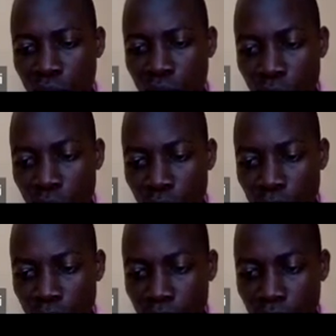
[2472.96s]
to the
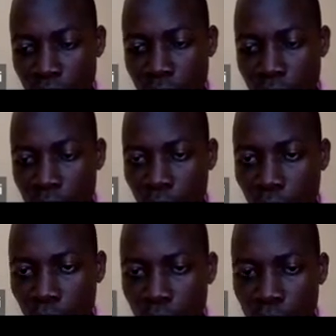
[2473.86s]
form now.
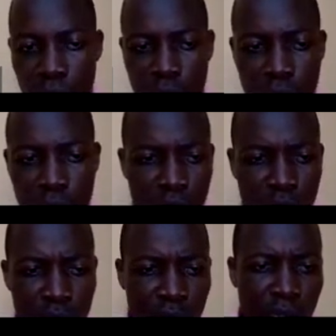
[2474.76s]

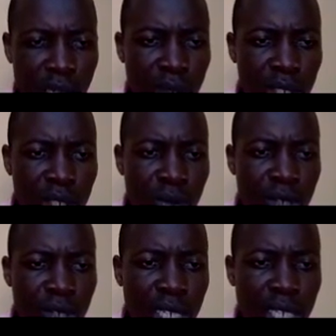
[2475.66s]
We are told to
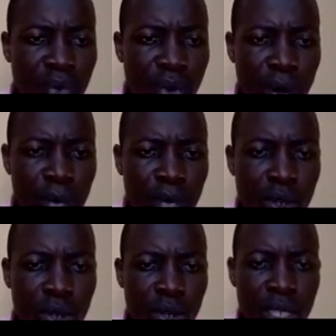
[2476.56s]
create a
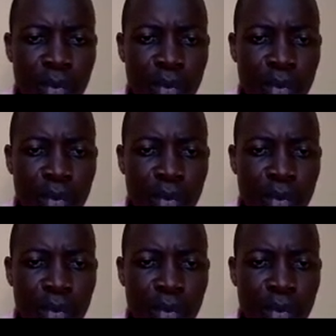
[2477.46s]
form called